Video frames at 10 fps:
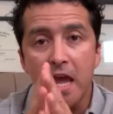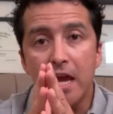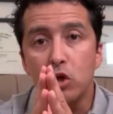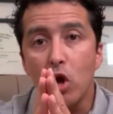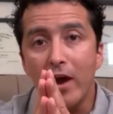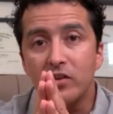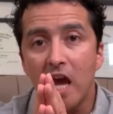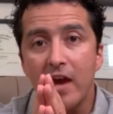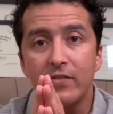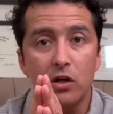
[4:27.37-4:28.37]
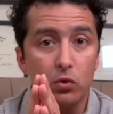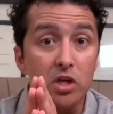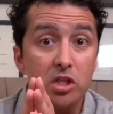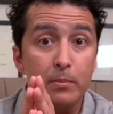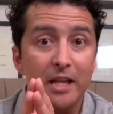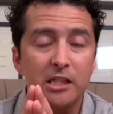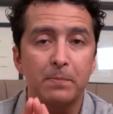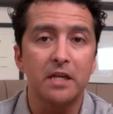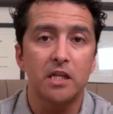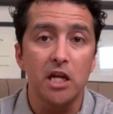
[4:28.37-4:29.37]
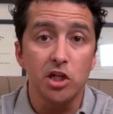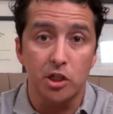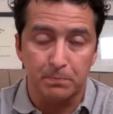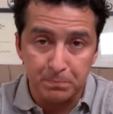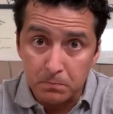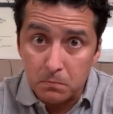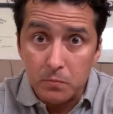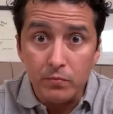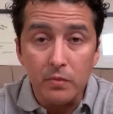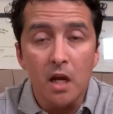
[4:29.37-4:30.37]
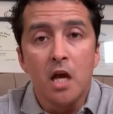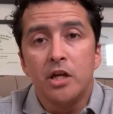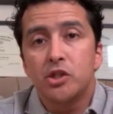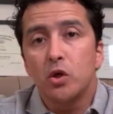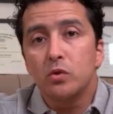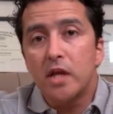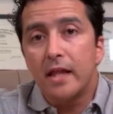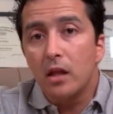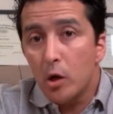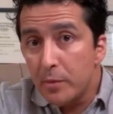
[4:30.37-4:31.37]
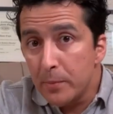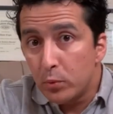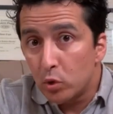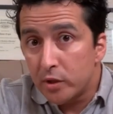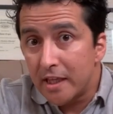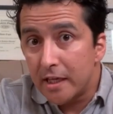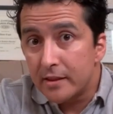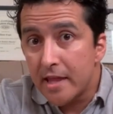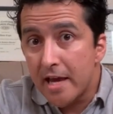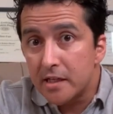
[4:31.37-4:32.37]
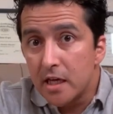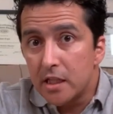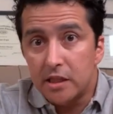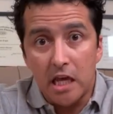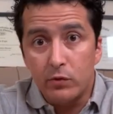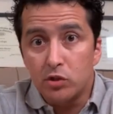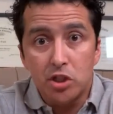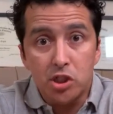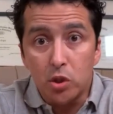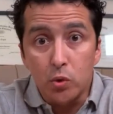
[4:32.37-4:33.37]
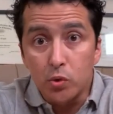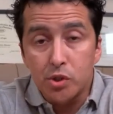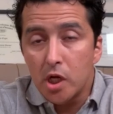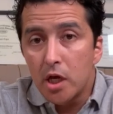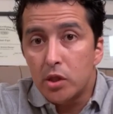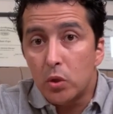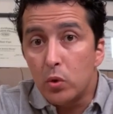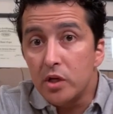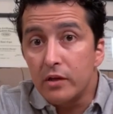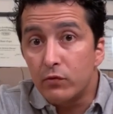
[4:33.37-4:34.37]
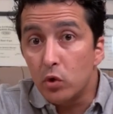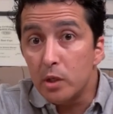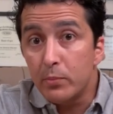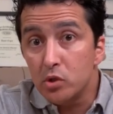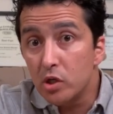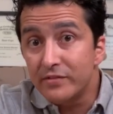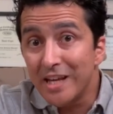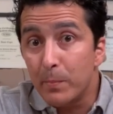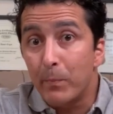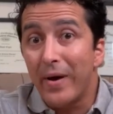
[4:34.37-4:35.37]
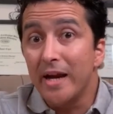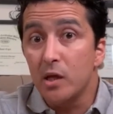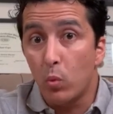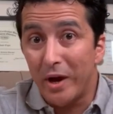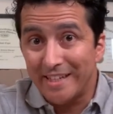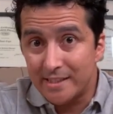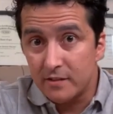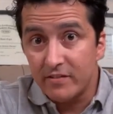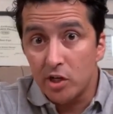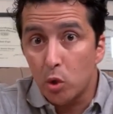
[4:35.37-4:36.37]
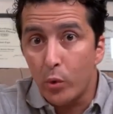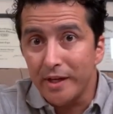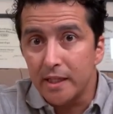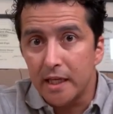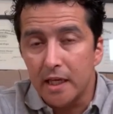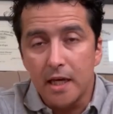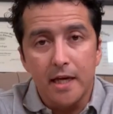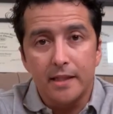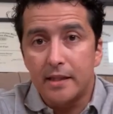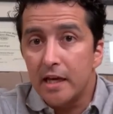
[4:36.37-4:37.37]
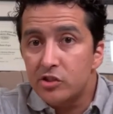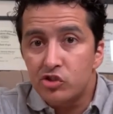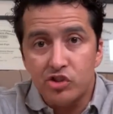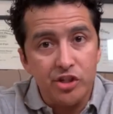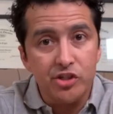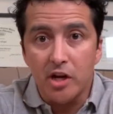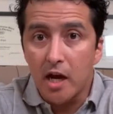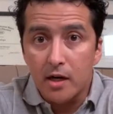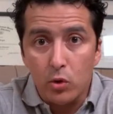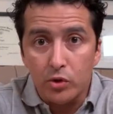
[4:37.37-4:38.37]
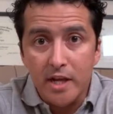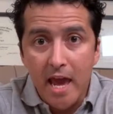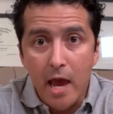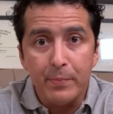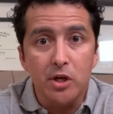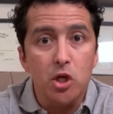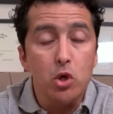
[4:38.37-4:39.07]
And you have to have a reasonable expectation. So a lot of people think that they will just lose 30, 40% of their body weight very quickly. That's just not going to happen.